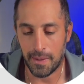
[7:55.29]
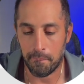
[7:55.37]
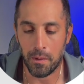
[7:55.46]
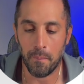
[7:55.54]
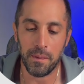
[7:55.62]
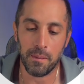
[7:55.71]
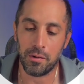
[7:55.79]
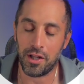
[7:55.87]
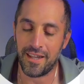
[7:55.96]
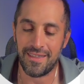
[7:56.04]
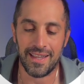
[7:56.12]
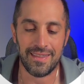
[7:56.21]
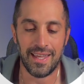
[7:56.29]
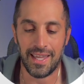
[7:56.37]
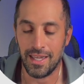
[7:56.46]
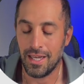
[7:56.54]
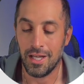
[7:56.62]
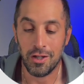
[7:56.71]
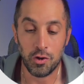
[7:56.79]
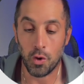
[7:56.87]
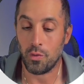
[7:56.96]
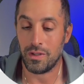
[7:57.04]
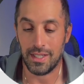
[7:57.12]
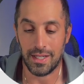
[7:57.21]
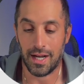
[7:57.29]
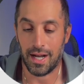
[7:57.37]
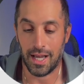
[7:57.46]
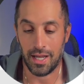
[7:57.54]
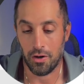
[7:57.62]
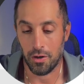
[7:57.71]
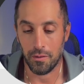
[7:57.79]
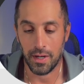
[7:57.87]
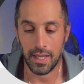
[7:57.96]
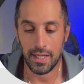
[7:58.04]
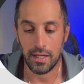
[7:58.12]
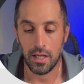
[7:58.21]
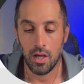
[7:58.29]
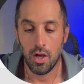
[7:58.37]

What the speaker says: at pumping blood that they don't need a high heart rate.